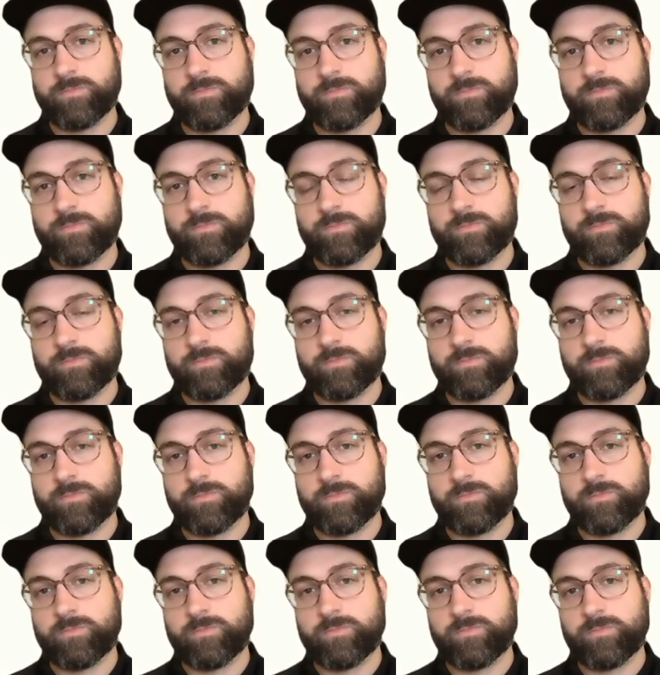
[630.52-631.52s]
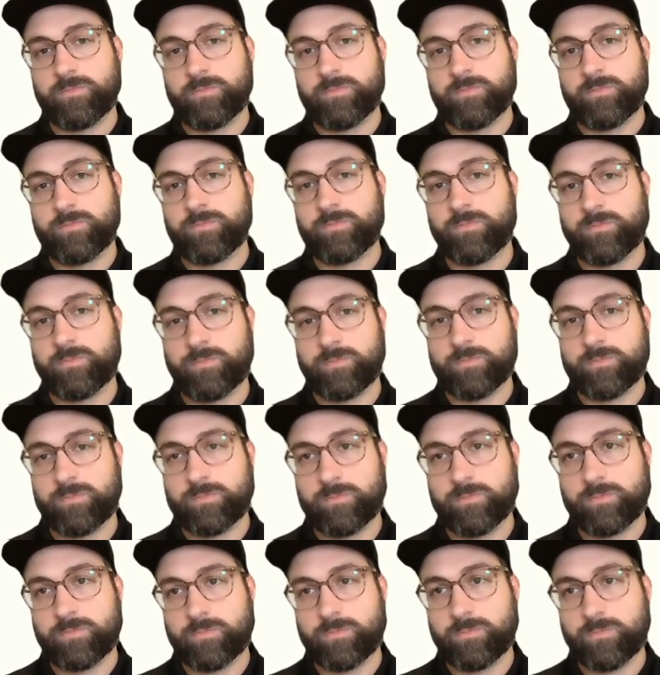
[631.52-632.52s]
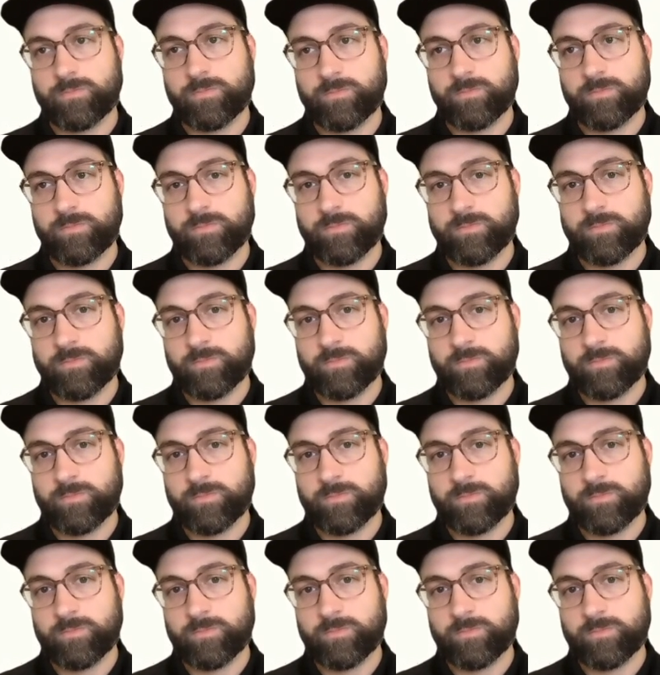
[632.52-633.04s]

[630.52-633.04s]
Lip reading: (silent)